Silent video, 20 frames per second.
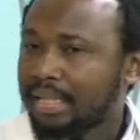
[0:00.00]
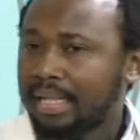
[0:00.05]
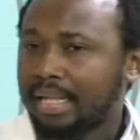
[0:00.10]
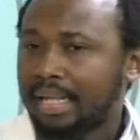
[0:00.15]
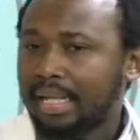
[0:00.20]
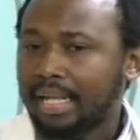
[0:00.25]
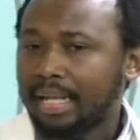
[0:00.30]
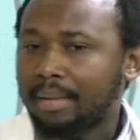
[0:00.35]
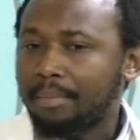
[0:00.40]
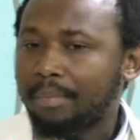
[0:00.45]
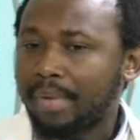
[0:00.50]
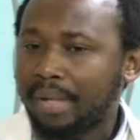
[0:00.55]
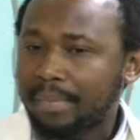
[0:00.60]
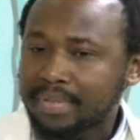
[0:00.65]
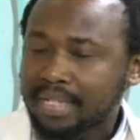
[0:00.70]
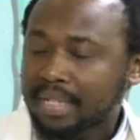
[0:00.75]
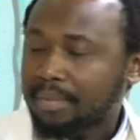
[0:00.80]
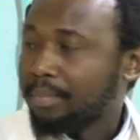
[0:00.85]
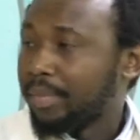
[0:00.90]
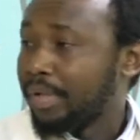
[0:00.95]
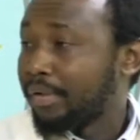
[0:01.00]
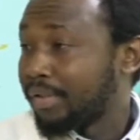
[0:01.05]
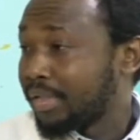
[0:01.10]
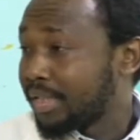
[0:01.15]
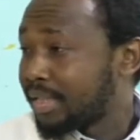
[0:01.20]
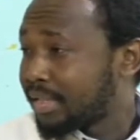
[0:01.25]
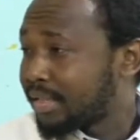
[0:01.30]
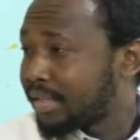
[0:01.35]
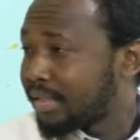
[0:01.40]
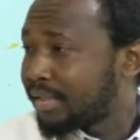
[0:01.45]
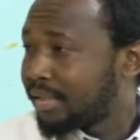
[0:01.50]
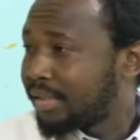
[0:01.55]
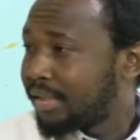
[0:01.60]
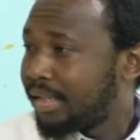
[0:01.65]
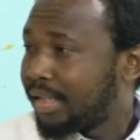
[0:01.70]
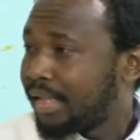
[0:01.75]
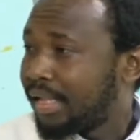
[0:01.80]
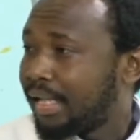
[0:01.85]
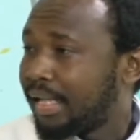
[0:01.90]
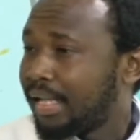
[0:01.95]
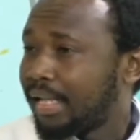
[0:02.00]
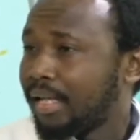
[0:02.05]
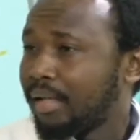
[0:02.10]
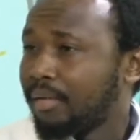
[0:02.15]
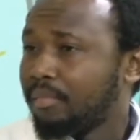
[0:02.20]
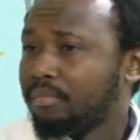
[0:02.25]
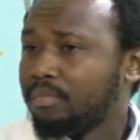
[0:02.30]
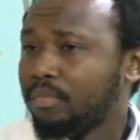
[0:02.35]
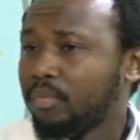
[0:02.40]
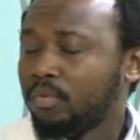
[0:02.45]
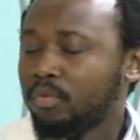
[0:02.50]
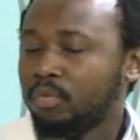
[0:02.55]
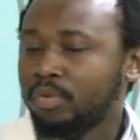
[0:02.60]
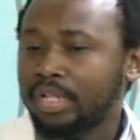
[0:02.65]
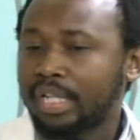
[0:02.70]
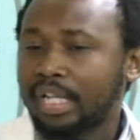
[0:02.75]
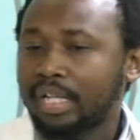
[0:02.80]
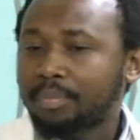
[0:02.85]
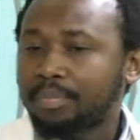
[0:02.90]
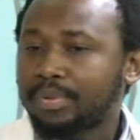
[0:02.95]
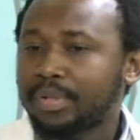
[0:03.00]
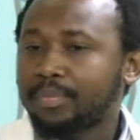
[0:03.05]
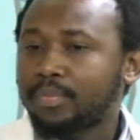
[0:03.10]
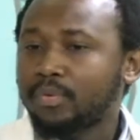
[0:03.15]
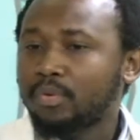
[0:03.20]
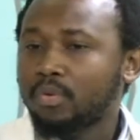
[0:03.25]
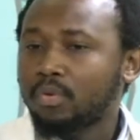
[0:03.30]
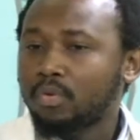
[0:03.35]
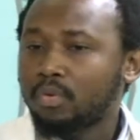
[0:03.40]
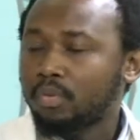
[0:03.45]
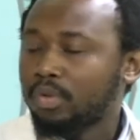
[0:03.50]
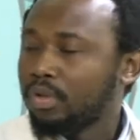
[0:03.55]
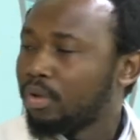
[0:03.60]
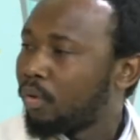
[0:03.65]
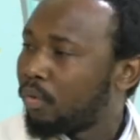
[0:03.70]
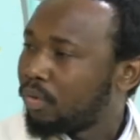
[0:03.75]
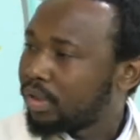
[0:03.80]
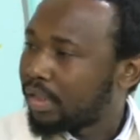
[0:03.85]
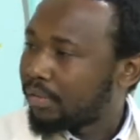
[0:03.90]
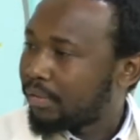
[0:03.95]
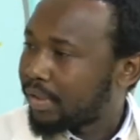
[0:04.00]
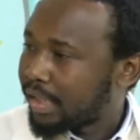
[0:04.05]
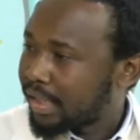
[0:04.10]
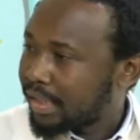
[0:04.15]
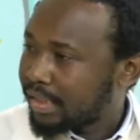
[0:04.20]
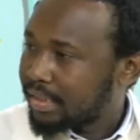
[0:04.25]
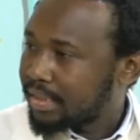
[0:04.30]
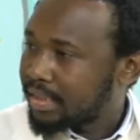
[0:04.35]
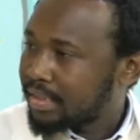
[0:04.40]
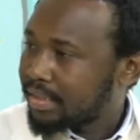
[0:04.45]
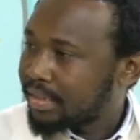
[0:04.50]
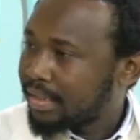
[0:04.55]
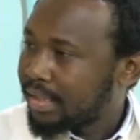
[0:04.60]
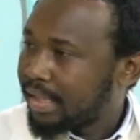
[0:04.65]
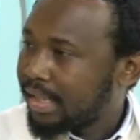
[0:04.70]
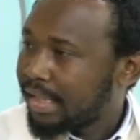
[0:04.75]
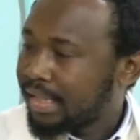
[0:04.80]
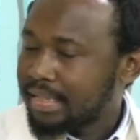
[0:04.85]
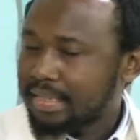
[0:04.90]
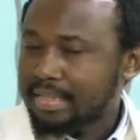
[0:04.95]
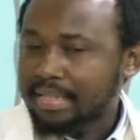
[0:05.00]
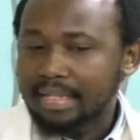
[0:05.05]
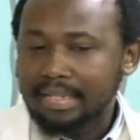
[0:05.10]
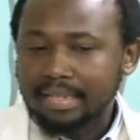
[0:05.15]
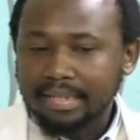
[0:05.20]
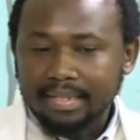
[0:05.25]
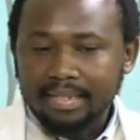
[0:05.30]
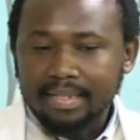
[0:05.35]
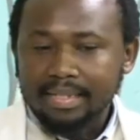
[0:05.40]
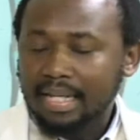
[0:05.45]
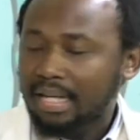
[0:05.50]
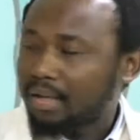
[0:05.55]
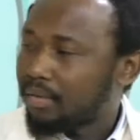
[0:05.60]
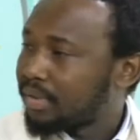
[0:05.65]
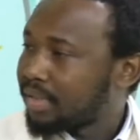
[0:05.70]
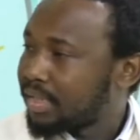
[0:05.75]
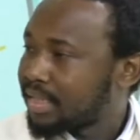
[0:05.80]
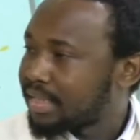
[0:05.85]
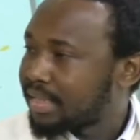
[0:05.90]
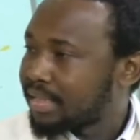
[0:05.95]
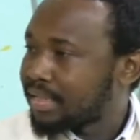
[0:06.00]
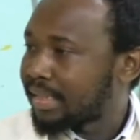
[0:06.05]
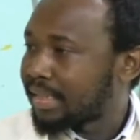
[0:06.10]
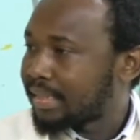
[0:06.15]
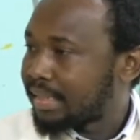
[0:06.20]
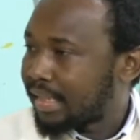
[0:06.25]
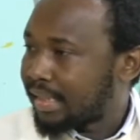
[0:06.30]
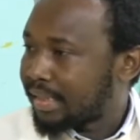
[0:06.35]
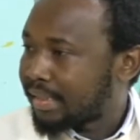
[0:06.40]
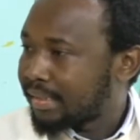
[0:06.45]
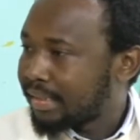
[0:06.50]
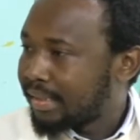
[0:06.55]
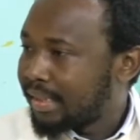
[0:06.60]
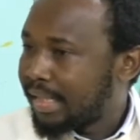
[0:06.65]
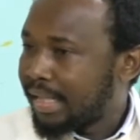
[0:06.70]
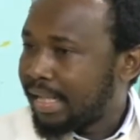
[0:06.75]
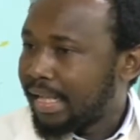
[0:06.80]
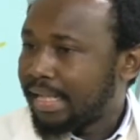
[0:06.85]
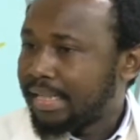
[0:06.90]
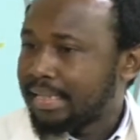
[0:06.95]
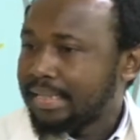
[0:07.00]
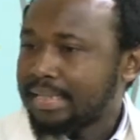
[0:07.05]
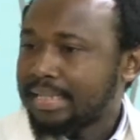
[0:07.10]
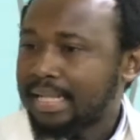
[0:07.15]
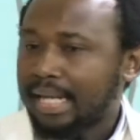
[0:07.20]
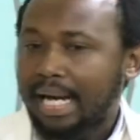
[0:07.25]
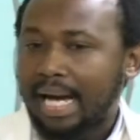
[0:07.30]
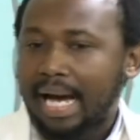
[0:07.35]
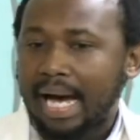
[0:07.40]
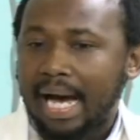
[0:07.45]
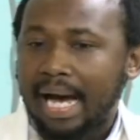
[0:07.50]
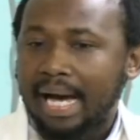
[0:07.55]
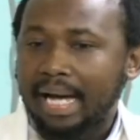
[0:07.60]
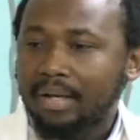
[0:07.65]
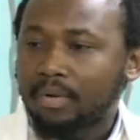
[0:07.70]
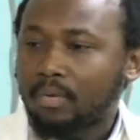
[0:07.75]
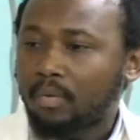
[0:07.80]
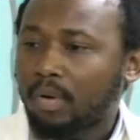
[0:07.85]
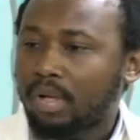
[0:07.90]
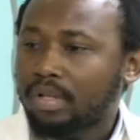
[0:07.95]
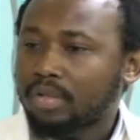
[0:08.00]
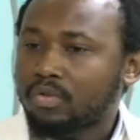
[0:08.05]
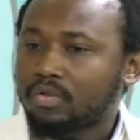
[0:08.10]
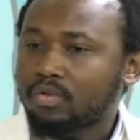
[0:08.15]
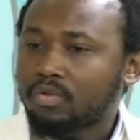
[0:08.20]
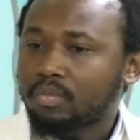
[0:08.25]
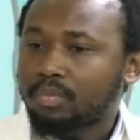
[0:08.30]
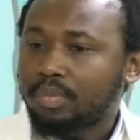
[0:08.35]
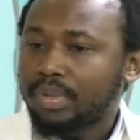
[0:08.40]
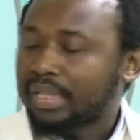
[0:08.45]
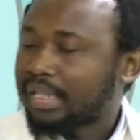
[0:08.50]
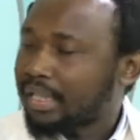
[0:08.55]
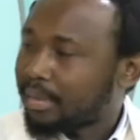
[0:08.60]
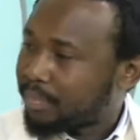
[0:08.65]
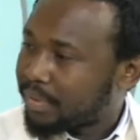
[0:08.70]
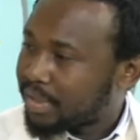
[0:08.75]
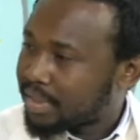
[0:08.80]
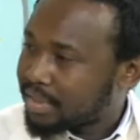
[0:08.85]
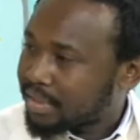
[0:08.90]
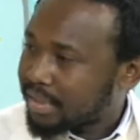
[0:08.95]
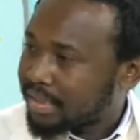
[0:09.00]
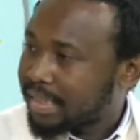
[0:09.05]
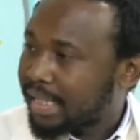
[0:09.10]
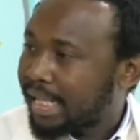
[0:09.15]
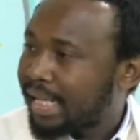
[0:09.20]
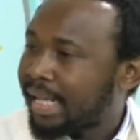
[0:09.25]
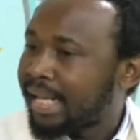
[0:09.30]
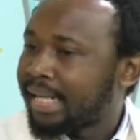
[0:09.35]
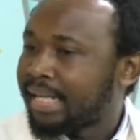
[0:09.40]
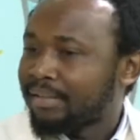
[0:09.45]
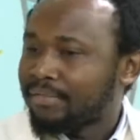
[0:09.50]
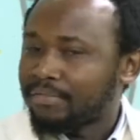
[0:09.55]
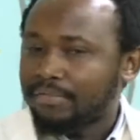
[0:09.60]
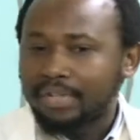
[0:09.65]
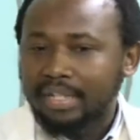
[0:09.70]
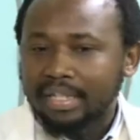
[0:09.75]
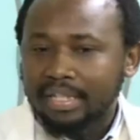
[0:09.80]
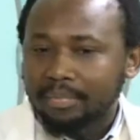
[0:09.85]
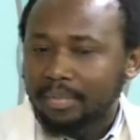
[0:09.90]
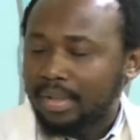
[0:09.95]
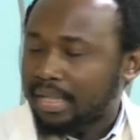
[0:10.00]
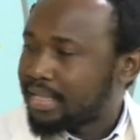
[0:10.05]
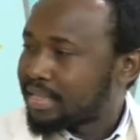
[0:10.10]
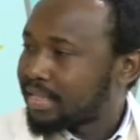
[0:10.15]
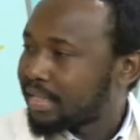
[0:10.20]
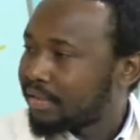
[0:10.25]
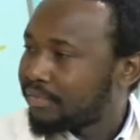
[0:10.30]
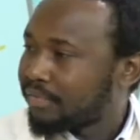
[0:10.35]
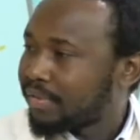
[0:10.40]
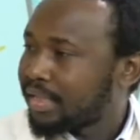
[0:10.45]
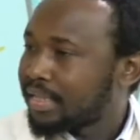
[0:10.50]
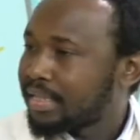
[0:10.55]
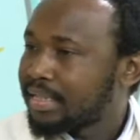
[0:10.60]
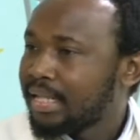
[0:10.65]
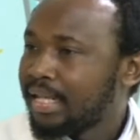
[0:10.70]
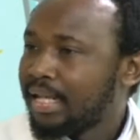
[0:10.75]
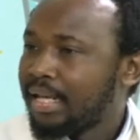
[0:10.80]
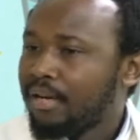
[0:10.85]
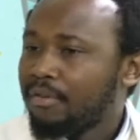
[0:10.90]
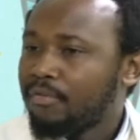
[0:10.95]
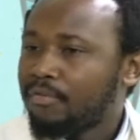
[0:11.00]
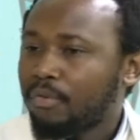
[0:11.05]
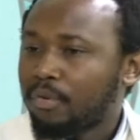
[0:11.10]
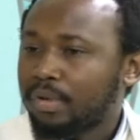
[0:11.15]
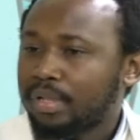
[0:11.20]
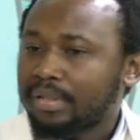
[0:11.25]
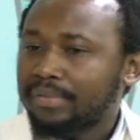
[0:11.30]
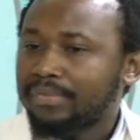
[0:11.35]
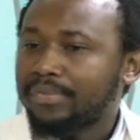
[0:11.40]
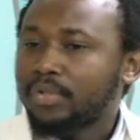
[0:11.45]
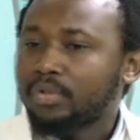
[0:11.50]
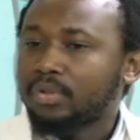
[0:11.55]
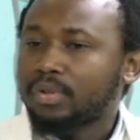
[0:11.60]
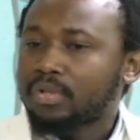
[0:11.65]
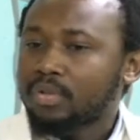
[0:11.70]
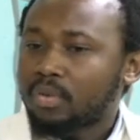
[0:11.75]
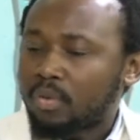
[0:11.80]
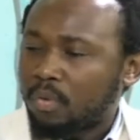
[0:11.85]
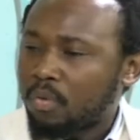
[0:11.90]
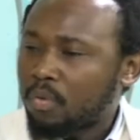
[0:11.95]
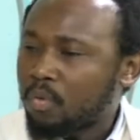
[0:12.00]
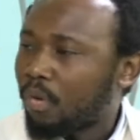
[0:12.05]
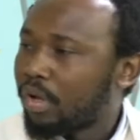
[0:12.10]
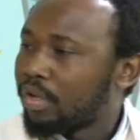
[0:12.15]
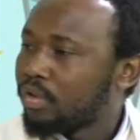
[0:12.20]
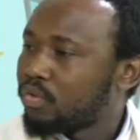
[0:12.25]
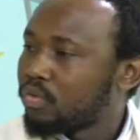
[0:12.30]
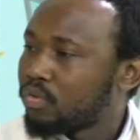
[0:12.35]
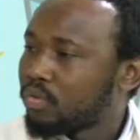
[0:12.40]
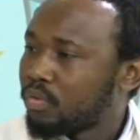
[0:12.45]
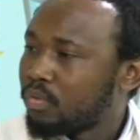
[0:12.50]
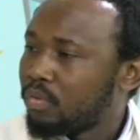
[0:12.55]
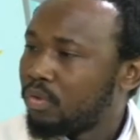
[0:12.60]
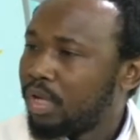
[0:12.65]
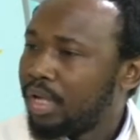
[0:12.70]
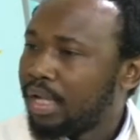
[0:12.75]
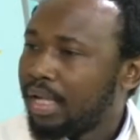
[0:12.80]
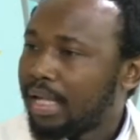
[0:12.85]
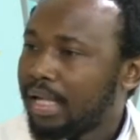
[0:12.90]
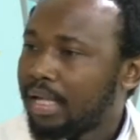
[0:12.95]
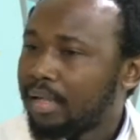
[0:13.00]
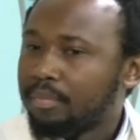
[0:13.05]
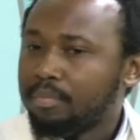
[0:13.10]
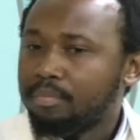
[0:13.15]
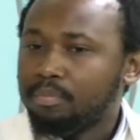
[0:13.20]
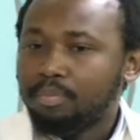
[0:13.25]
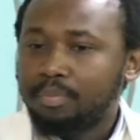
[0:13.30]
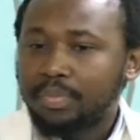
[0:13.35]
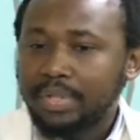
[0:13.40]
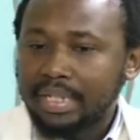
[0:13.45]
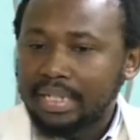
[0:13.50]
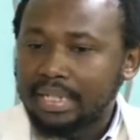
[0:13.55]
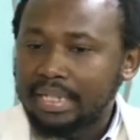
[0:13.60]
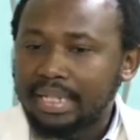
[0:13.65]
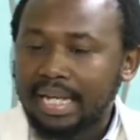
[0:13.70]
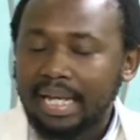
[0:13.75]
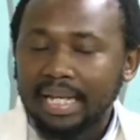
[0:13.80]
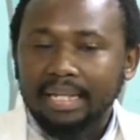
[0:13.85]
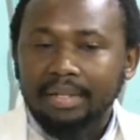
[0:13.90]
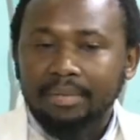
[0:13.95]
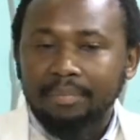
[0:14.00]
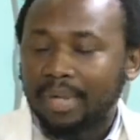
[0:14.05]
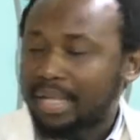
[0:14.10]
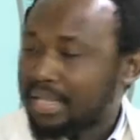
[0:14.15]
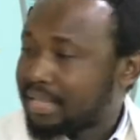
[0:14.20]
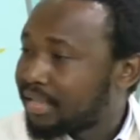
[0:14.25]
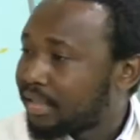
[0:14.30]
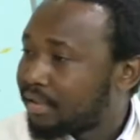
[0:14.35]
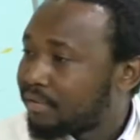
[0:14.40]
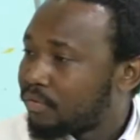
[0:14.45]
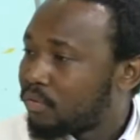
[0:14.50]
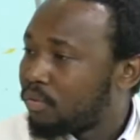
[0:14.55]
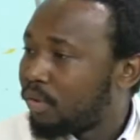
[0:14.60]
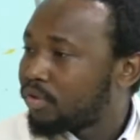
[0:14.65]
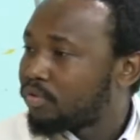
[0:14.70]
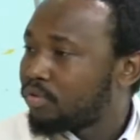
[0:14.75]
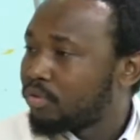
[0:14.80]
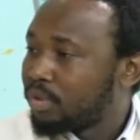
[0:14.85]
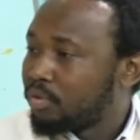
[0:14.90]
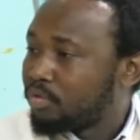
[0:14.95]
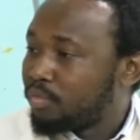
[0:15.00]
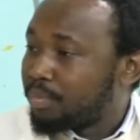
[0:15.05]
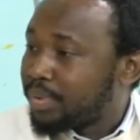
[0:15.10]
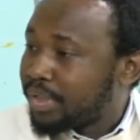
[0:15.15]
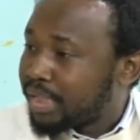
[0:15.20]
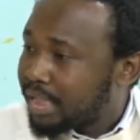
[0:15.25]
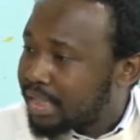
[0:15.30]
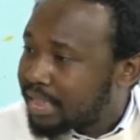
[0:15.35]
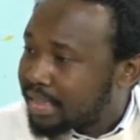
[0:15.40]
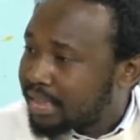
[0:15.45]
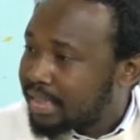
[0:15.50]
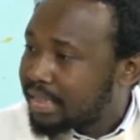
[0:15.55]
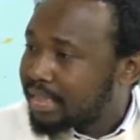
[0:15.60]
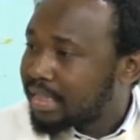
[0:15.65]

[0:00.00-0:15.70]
maps and mirrors. We lack people who will hold our hands and say, this is how these things are done. And I want to build capacity and avail myself as for individuals who want to be like myself, who want to do PhDs and